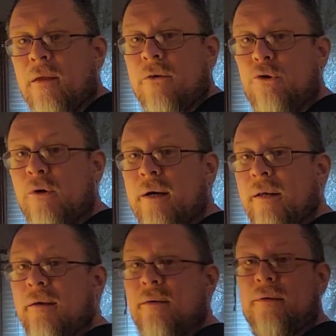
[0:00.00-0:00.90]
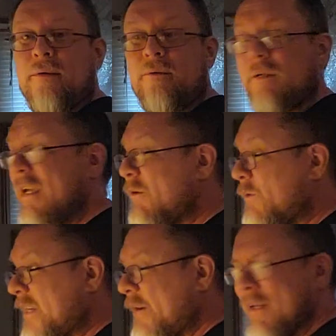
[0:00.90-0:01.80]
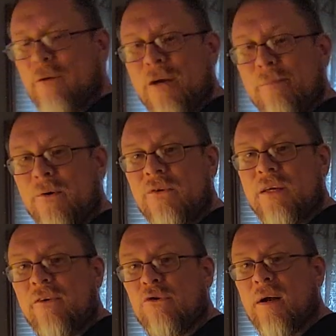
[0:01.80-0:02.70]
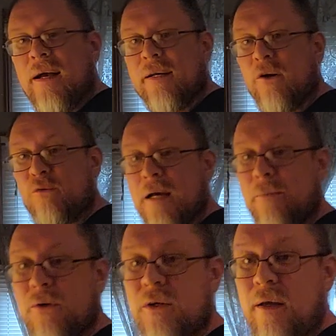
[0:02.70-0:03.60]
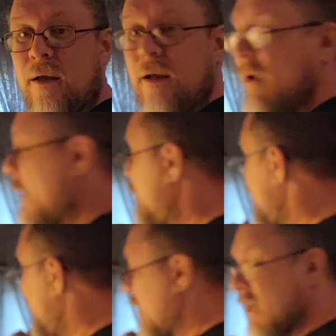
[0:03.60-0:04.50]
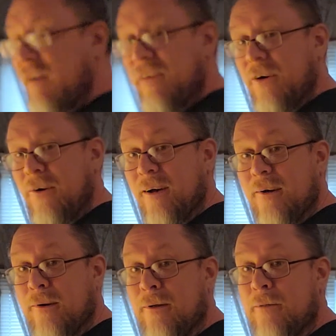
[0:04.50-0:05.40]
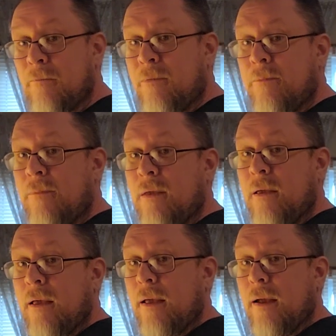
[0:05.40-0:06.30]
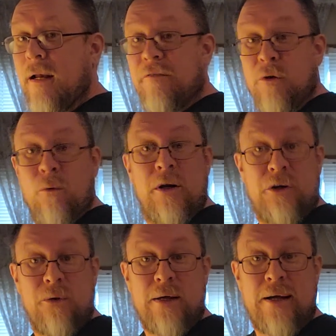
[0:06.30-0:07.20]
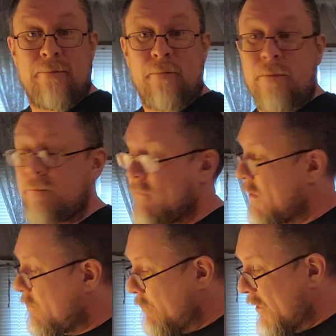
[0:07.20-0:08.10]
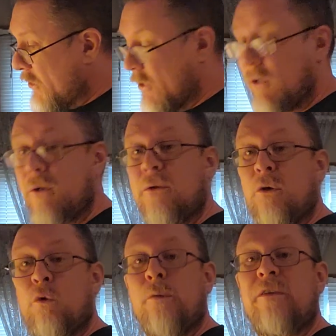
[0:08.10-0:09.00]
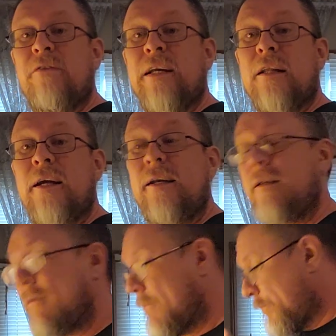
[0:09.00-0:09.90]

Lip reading: dried Carolina Reapers and dried Ghost Peppers. I put them in a coffee grinder. And if you want to do that, make sure the room is ventilated,